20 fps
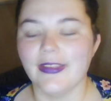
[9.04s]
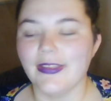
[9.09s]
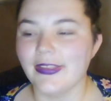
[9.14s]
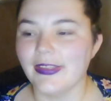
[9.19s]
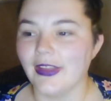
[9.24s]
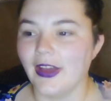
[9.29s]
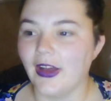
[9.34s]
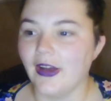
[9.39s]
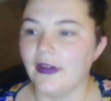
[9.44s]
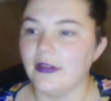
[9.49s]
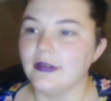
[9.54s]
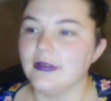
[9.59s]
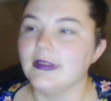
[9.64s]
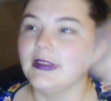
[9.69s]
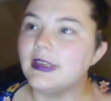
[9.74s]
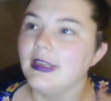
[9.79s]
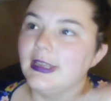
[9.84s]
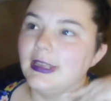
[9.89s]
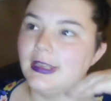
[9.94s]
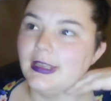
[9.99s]
So
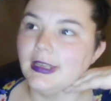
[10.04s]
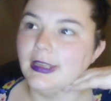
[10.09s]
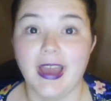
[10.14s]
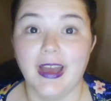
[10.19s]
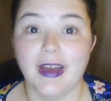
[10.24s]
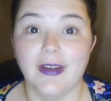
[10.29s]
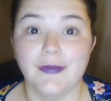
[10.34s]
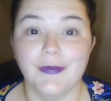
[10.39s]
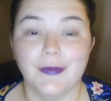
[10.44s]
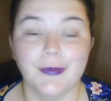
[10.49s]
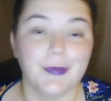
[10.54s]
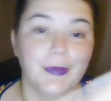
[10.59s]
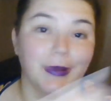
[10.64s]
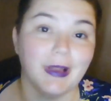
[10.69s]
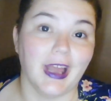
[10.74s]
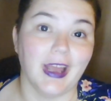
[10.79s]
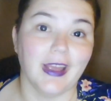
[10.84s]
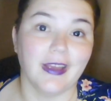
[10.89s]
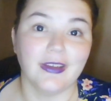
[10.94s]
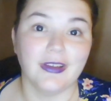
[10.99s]
I have
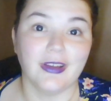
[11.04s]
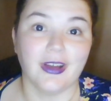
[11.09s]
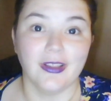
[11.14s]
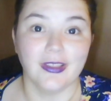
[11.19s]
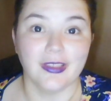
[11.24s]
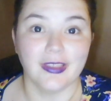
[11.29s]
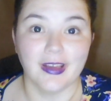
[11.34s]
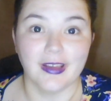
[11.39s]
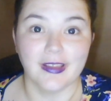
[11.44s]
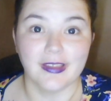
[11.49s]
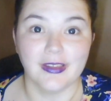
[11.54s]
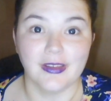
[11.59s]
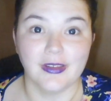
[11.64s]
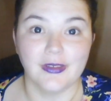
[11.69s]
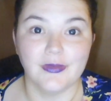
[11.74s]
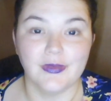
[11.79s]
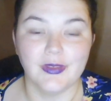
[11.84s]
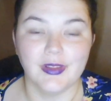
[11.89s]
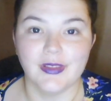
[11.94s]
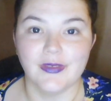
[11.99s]
black contacts in
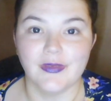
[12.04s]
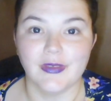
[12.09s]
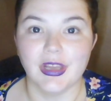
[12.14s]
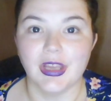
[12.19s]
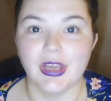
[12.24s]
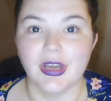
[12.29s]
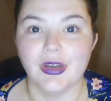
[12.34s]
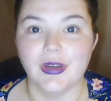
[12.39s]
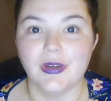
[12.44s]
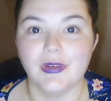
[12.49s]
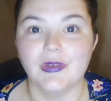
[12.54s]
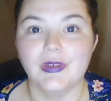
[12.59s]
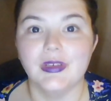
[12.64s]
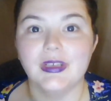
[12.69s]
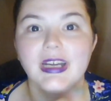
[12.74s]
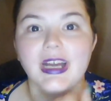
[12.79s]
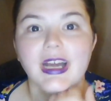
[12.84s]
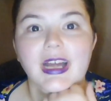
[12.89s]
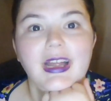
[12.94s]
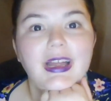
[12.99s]
for this video.
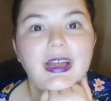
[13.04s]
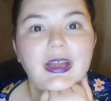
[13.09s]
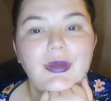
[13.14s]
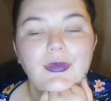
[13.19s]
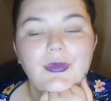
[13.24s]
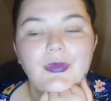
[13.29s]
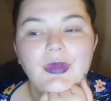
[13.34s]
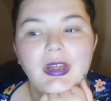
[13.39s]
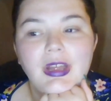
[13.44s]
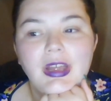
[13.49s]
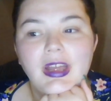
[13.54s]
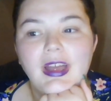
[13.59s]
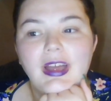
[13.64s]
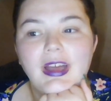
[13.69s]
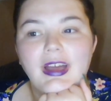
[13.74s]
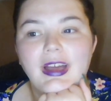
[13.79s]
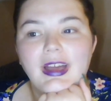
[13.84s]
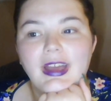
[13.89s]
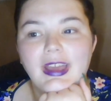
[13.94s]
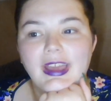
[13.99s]

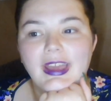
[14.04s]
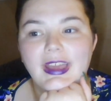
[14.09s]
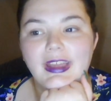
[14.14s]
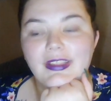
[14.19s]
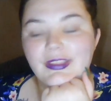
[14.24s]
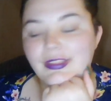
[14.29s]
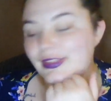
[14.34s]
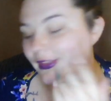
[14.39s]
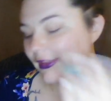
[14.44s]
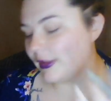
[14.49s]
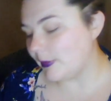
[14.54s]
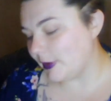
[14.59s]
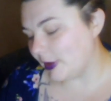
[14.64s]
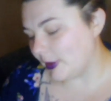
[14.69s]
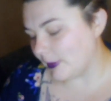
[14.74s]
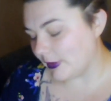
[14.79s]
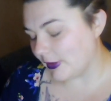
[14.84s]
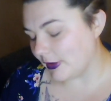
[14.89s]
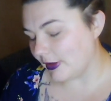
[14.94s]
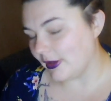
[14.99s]
It's coming
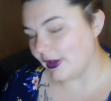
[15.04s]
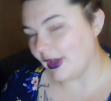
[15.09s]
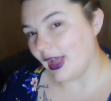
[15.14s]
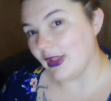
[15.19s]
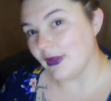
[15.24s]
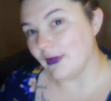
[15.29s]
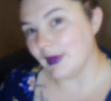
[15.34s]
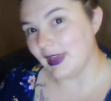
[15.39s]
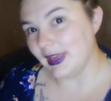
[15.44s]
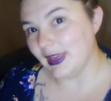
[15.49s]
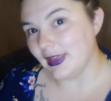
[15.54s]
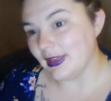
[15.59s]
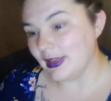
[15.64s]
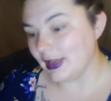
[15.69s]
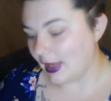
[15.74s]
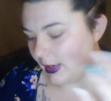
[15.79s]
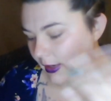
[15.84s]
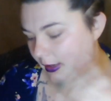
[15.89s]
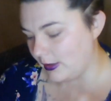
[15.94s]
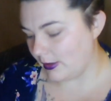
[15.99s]
up to Halloween
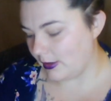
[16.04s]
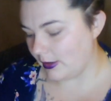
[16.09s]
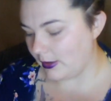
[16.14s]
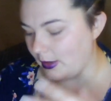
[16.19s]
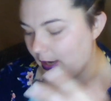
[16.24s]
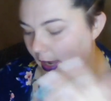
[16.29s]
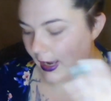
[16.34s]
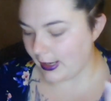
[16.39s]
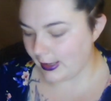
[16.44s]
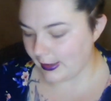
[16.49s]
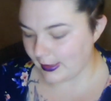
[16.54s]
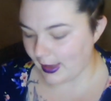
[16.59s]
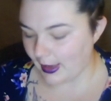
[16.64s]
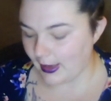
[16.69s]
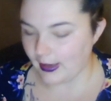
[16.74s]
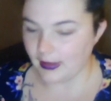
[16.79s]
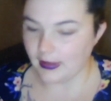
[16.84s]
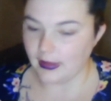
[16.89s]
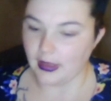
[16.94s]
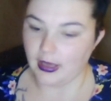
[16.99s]
and I
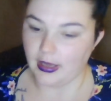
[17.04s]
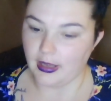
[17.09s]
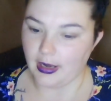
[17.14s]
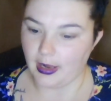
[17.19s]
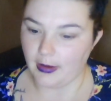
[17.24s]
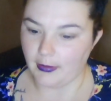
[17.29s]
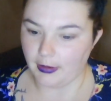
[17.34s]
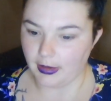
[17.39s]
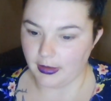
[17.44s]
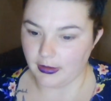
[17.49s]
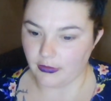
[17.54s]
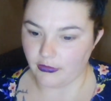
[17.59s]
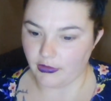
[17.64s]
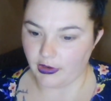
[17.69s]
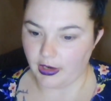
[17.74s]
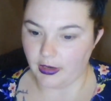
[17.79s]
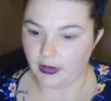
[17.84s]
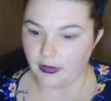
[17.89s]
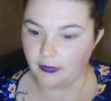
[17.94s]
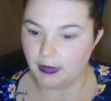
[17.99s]
decided that I wanted to try
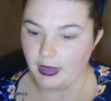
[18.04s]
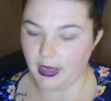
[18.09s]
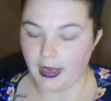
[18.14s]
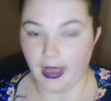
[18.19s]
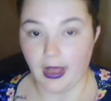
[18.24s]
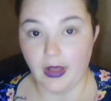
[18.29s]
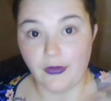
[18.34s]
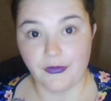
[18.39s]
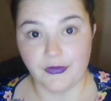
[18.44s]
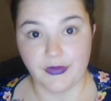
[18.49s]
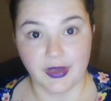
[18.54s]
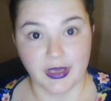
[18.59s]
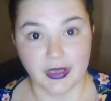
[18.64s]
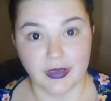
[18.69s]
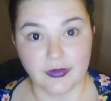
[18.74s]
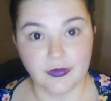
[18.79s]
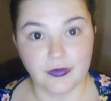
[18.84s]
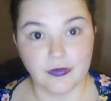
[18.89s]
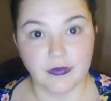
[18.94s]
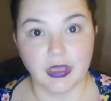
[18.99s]
on my outfit,
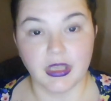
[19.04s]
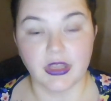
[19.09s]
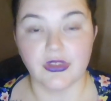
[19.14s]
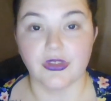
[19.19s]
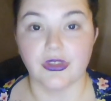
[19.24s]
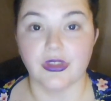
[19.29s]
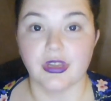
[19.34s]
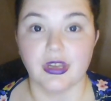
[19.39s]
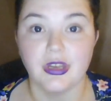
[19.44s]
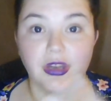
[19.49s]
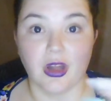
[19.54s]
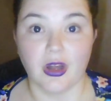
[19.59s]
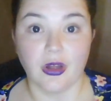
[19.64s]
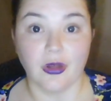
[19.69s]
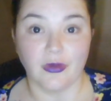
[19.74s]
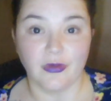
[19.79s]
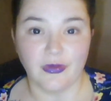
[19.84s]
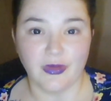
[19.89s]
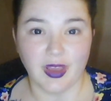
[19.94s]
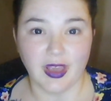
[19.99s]
make sure that it
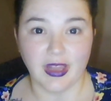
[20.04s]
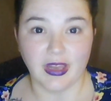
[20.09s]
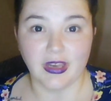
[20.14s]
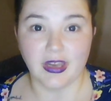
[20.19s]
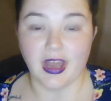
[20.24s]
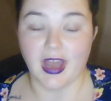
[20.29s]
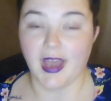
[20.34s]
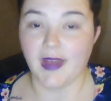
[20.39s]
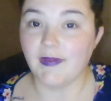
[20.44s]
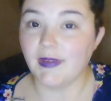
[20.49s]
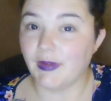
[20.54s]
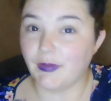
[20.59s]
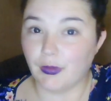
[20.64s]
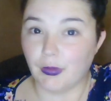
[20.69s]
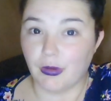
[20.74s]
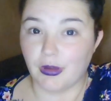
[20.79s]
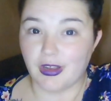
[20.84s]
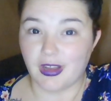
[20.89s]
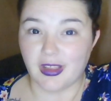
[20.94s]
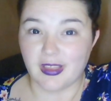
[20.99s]
all fit. I've never
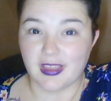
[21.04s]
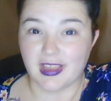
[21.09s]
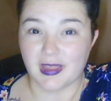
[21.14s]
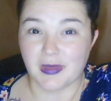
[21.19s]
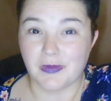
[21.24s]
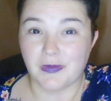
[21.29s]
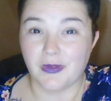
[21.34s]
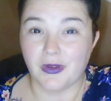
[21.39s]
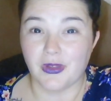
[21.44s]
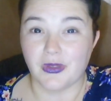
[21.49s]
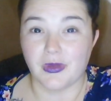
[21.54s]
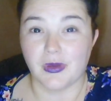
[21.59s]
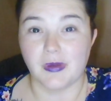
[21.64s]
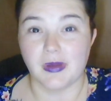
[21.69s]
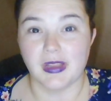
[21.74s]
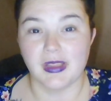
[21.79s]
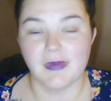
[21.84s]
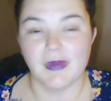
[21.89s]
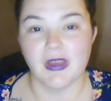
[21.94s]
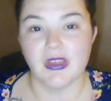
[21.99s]
worn contacts before, so I
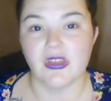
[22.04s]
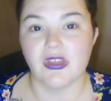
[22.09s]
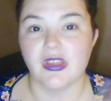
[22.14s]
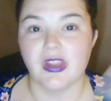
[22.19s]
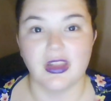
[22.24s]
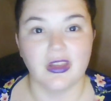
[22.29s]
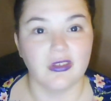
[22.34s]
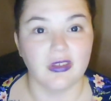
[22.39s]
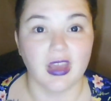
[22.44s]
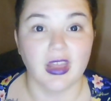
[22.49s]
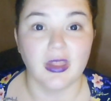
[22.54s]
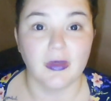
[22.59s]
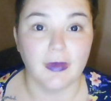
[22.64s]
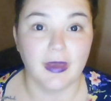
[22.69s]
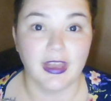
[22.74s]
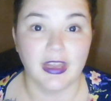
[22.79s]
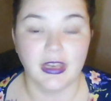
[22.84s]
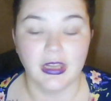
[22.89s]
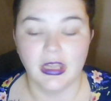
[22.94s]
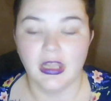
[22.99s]
wanted to make sure that I could get them
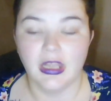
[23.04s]
in.